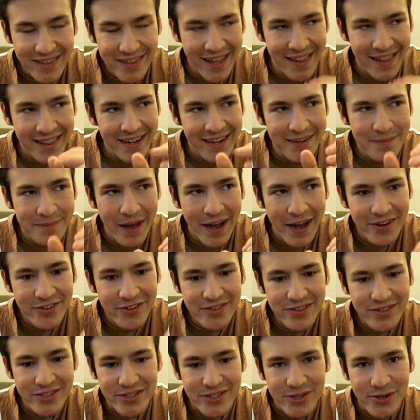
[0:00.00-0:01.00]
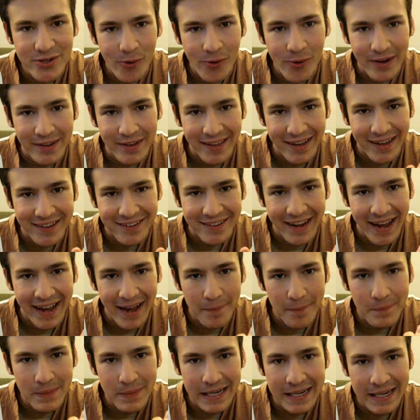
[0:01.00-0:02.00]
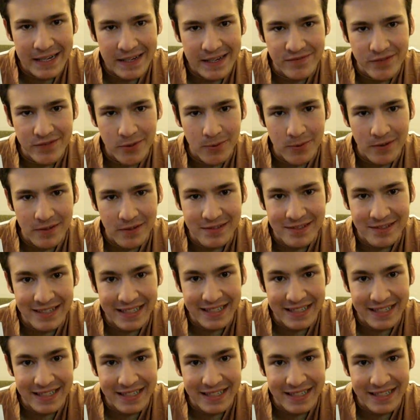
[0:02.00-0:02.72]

and then imagine the story that could happen afterwards.